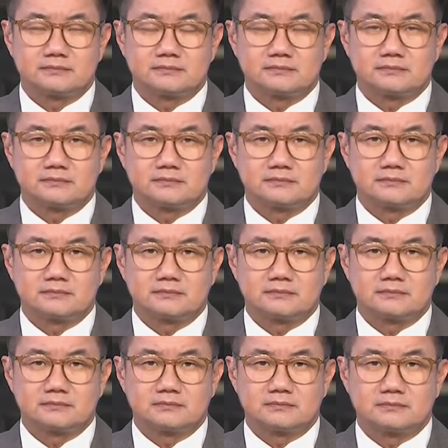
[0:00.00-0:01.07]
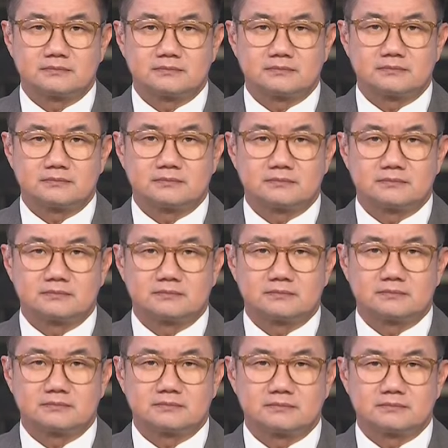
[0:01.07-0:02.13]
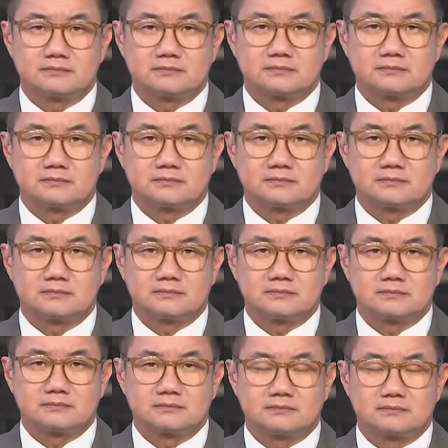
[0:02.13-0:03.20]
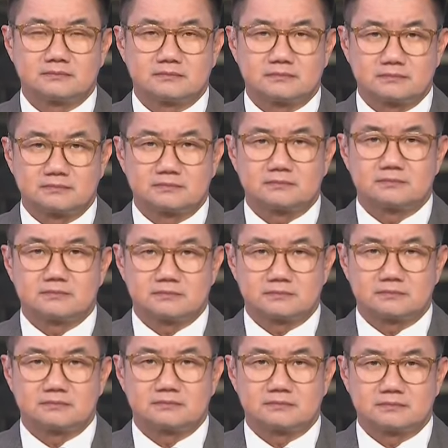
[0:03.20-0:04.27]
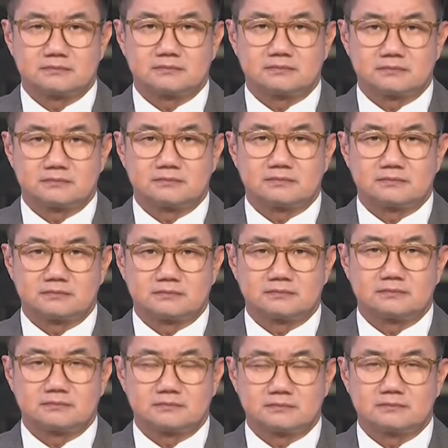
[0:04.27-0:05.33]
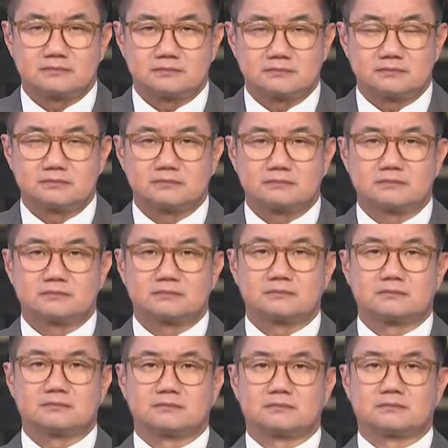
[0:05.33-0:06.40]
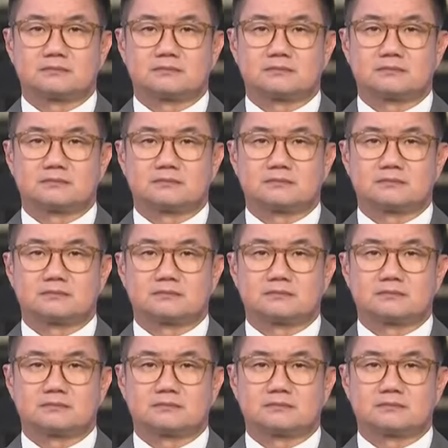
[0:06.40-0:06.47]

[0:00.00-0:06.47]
This person isn't speaking.